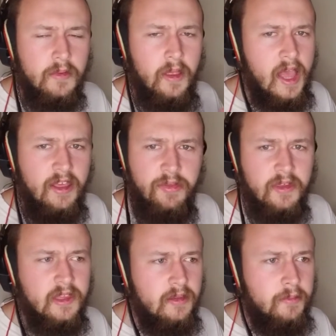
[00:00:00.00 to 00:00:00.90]

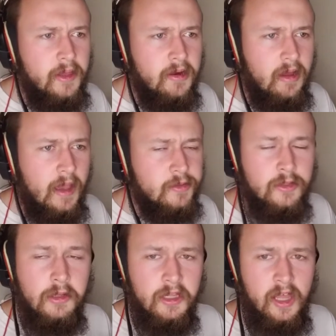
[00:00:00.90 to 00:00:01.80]
anything that the player
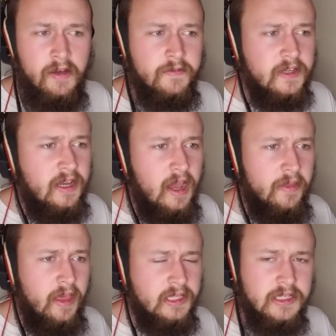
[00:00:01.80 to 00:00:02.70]
absolutely loved. Now
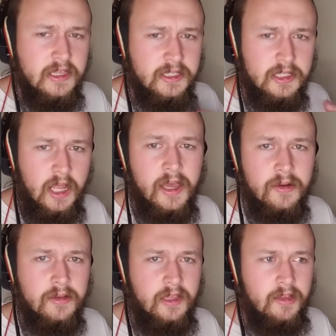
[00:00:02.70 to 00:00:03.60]
that's the
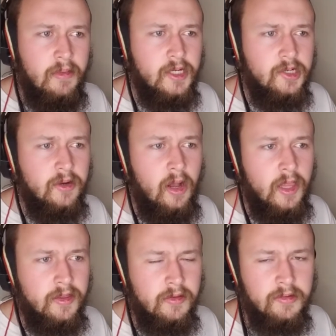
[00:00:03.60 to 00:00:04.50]
standard that they're measuring
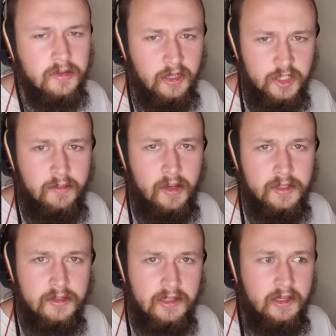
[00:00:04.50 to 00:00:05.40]
all of their dungeon
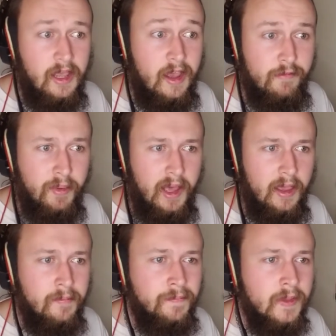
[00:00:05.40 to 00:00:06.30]
masters that they have by.